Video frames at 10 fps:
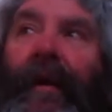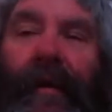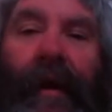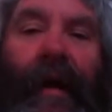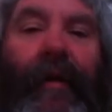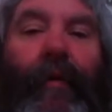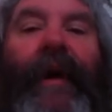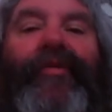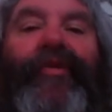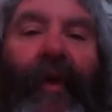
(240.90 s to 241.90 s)
On the
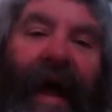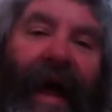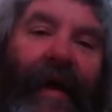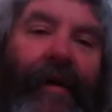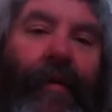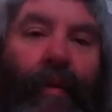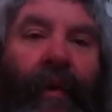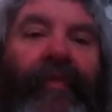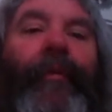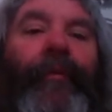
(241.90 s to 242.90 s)
right track
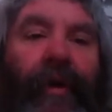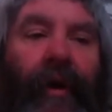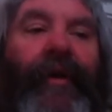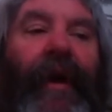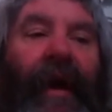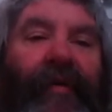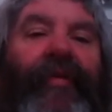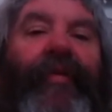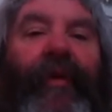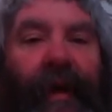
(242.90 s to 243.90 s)
with some good night
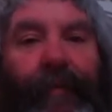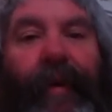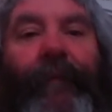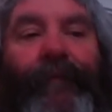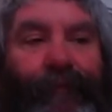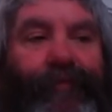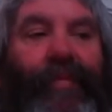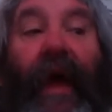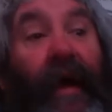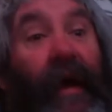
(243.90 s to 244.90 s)
sleep.
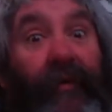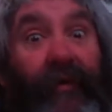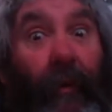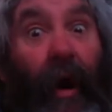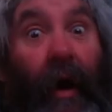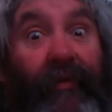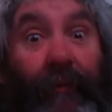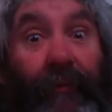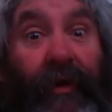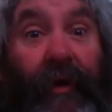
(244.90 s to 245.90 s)
Some
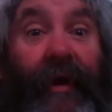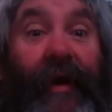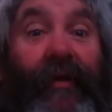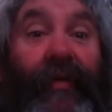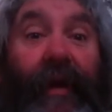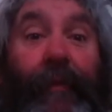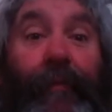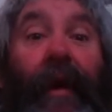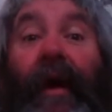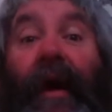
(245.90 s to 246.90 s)
awesome good night sleep.
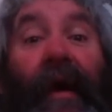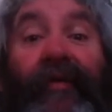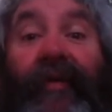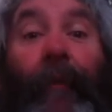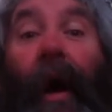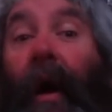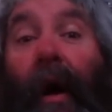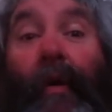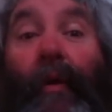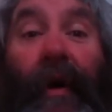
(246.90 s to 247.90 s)
Some
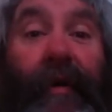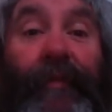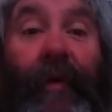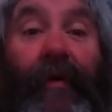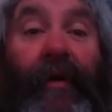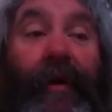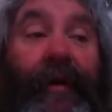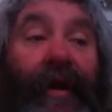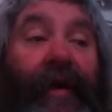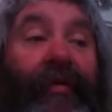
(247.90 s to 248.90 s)
a wonderful good
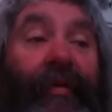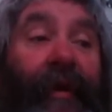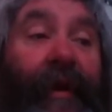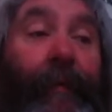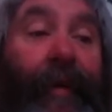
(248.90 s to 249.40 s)
night sleep.